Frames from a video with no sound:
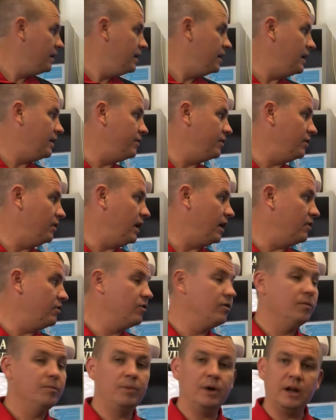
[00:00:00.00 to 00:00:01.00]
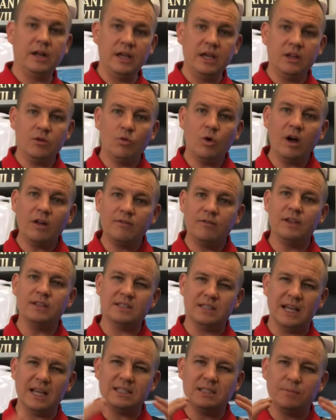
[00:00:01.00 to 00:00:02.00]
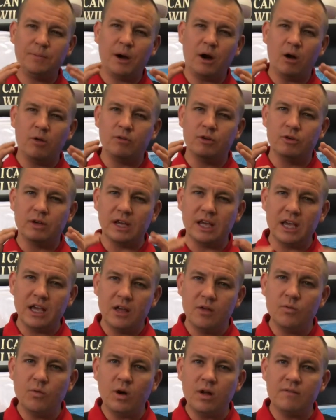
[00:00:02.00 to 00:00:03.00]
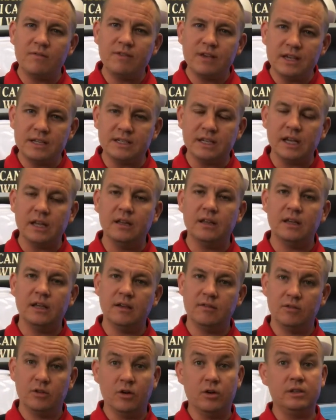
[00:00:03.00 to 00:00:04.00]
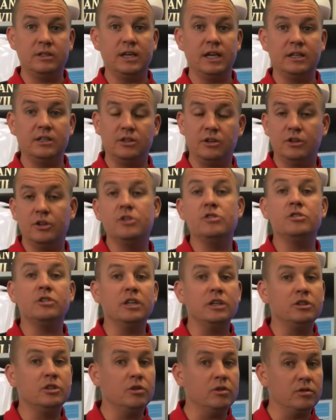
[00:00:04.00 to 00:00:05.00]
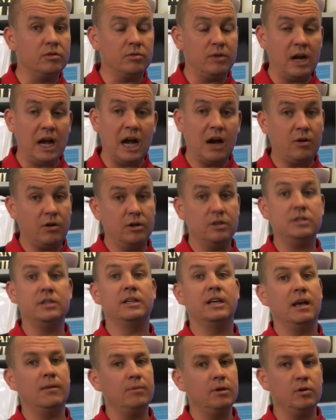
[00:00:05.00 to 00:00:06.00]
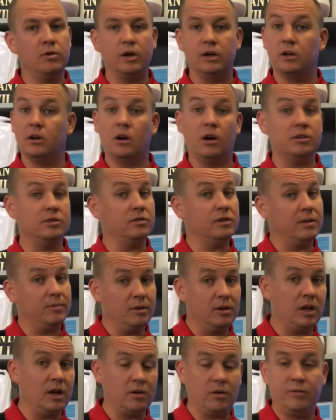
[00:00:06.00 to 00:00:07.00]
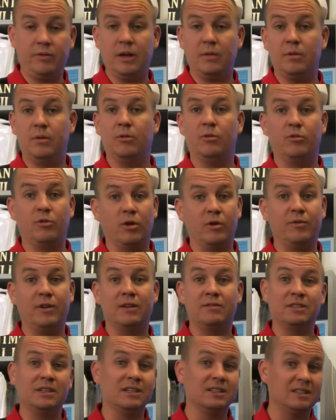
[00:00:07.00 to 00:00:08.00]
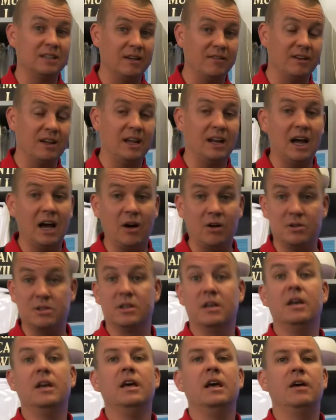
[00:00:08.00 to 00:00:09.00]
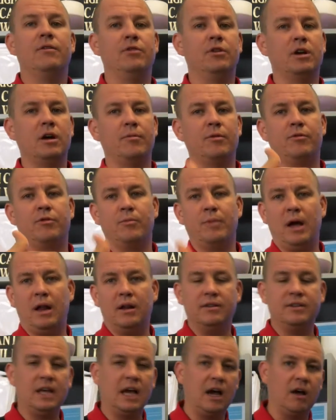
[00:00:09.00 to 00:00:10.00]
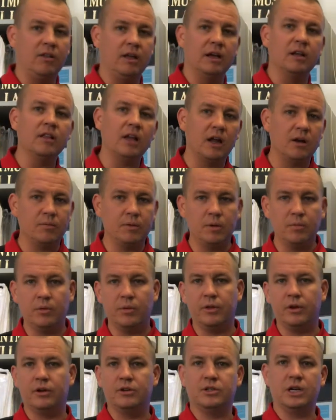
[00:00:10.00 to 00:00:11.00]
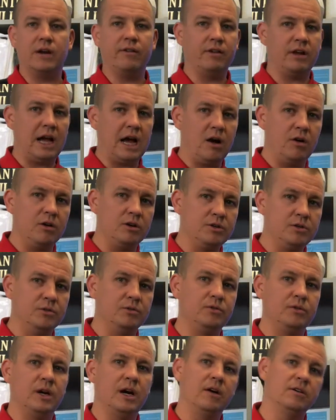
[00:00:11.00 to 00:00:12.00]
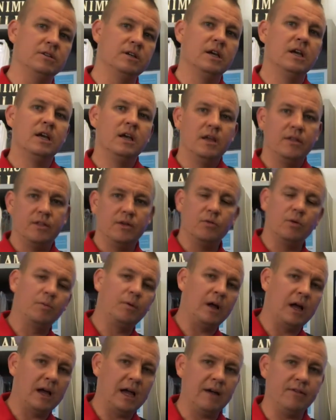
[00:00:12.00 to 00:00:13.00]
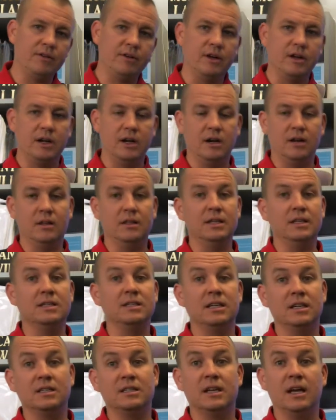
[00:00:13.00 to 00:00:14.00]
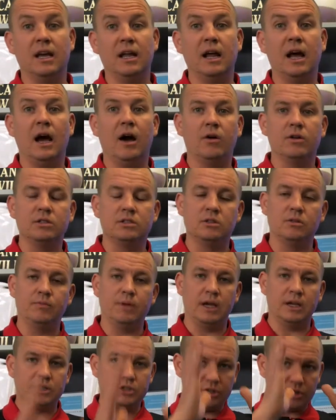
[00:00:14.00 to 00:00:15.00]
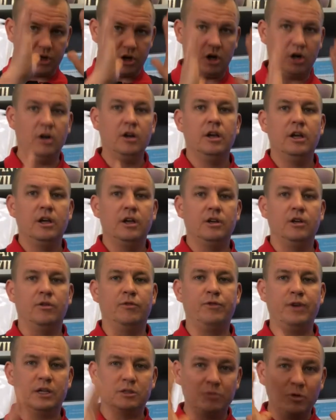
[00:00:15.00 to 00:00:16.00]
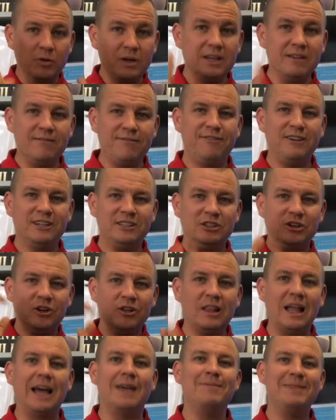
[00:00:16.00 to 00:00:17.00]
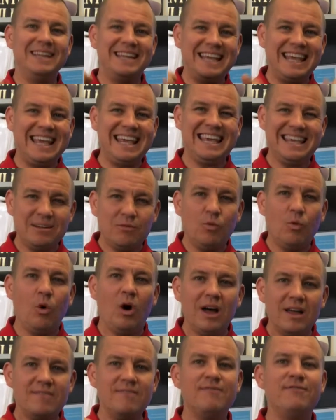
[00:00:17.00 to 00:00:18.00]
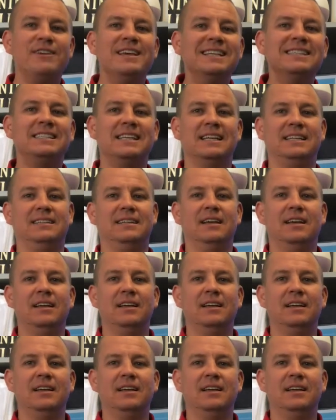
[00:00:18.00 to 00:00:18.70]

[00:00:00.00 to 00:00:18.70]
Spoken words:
in their life. But in one visit, that's the power of NUCA. In one visit, even though it takes you usually 2 to 3 hours, it can be quicker, also can be longer. We've had people 4, 5, 6, 7, 8 hours. If you're coming from out of town, like a lot of people that are driving an hour, 2, 3 hours, then we'll probably have you here at least 6 to 8 hours to make sure you're fixed. But we can fix your alignment in one visit.